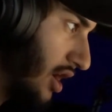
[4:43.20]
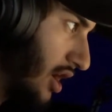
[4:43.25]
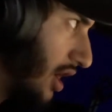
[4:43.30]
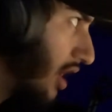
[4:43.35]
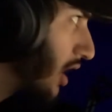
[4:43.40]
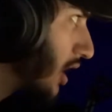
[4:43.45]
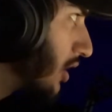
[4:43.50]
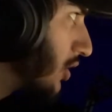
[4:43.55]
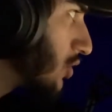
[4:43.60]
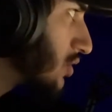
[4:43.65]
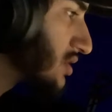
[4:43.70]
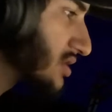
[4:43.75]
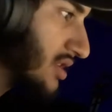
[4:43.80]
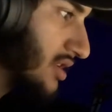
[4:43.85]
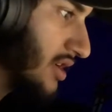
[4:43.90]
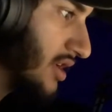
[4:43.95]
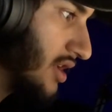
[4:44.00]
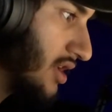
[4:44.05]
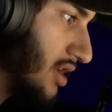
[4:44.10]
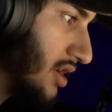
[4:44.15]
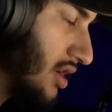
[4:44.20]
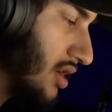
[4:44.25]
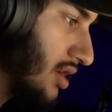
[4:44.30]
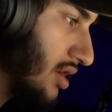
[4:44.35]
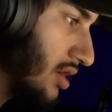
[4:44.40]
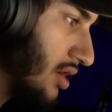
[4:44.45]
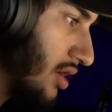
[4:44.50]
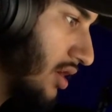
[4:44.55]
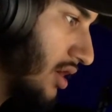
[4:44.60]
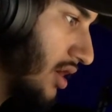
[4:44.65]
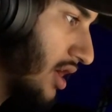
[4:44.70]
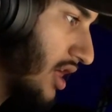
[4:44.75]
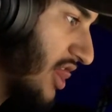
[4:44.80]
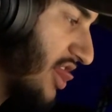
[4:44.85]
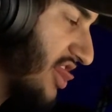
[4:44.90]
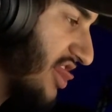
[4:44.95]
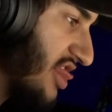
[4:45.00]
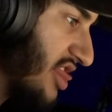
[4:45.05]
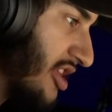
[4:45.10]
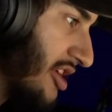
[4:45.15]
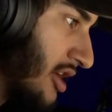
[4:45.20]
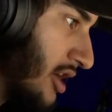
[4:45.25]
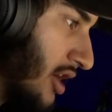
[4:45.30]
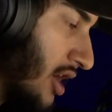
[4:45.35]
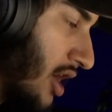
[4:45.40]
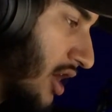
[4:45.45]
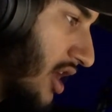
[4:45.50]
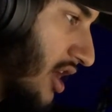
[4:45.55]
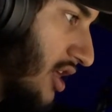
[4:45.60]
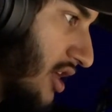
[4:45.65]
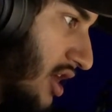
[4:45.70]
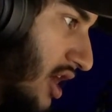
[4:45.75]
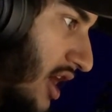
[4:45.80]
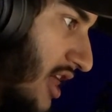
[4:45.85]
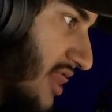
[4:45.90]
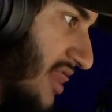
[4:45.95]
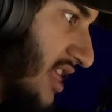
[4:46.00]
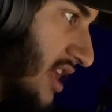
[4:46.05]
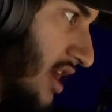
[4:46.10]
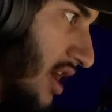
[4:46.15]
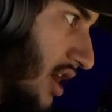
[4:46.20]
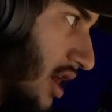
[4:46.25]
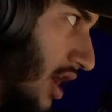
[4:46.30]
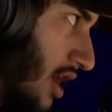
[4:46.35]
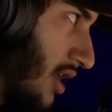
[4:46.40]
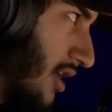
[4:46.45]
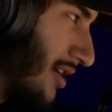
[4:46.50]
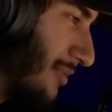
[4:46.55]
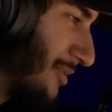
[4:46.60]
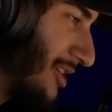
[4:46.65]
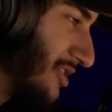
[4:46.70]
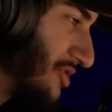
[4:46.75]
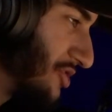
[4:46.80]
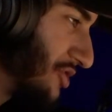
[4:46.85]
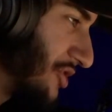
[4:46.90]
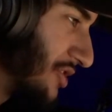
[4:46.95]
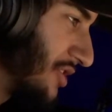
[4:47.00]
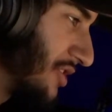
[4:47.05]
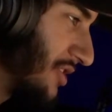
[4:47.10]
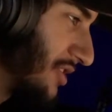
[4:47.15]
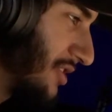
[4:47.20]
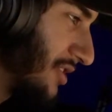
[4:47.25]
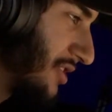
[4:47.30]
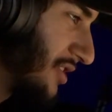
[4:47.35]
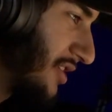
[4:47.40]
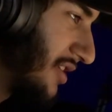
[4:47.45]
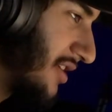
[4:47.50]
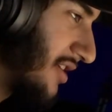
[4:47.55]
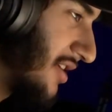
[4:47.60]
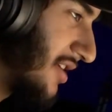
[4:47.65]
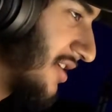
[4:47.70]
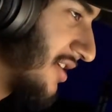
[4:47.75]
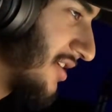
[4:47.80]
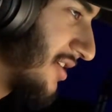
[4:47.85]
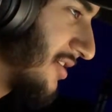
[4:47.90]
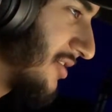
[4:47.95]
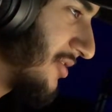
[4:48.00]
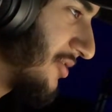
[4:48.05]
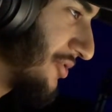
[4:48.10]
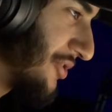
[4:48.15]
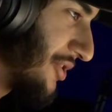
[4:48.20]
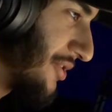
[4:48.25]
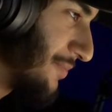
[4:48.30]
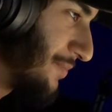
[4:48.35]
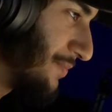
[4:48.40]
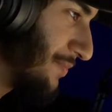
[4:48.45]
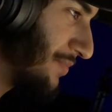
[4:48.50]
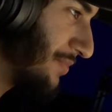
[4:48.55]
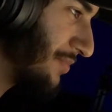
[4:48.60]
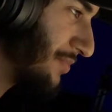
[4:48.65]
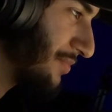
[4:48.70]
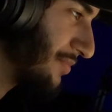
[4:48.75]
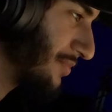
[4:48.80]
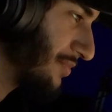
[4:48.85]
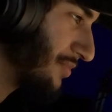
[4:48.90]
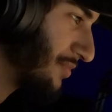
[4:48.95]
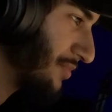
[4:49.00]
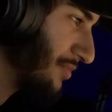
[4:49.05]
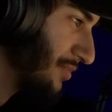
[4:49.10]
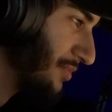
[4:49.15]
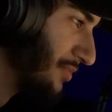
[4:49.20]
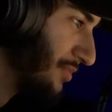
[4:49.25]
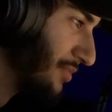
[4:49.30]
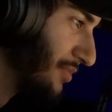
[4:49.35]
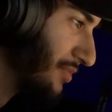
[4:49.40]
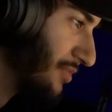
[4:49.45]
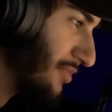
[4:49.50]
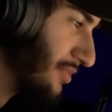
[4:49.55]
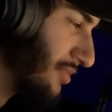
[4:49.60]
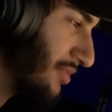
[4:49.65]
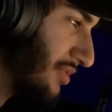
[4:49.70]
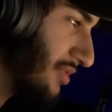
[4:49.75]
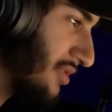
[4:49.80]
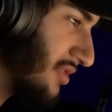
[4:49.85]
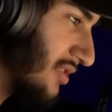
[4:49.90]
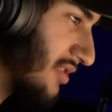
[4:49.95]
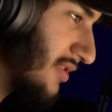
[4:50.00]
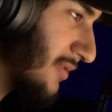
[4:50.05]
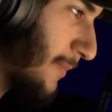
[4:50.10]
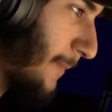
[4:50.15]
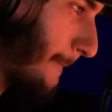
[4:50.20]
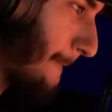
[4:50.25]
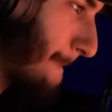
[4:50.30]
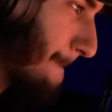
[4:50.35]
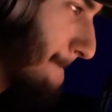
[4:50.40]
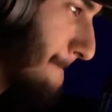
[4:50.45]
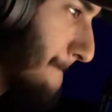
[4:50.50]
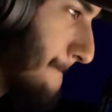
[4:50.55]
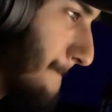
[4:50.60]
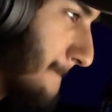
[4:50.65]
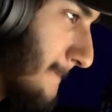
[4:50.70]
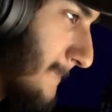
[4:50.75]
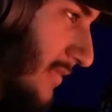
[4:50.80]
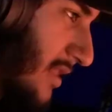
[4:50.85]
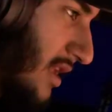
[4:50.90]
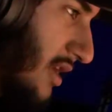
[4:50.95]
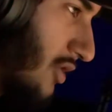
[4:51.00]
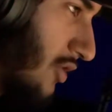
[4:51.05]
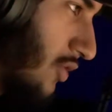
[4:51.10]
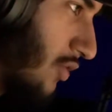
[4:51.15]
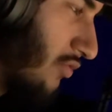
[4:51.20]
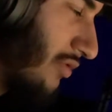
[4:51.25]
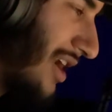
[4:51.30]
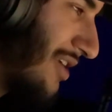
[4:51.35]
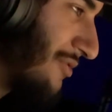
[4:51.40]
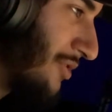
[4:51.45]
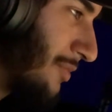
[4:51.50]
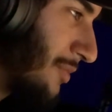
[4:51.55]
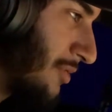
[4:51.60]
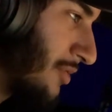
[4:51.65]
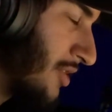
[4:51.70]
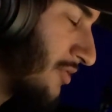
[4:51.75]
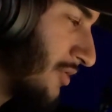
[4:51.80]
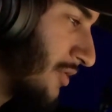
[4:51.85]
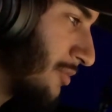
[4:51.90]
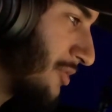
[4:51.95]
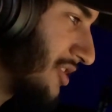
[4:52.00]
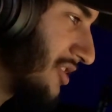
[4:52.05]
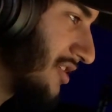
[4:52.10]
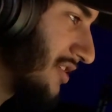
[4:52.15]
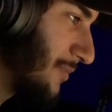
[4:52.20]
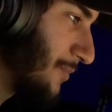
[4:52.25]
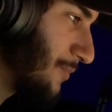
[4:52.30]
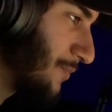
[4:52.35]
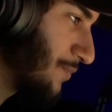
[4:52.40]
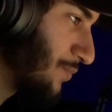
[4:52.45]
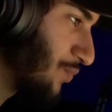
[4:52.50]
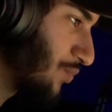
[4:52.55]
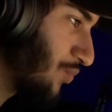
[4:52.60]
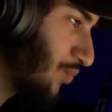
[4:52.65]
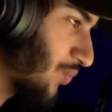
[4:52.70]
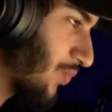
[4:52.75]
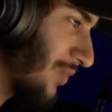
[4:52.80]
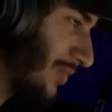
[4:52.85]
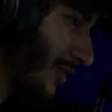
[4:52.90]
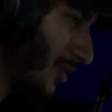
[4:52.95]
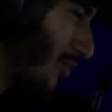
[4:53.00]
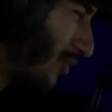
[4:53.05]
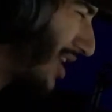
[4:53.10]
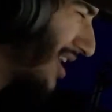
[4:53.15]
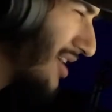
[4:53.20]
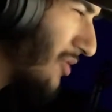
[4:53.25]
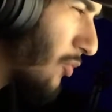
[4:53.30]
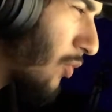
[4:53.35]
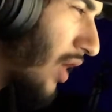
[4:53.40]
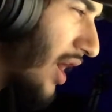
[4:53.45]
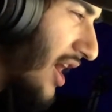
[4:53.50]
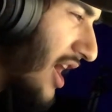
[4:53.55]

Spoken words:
me doing quick scopes and 360 no scopes and just trick shotting as well. But at the end of the day, I feel like I've established a deeper connection with my fan base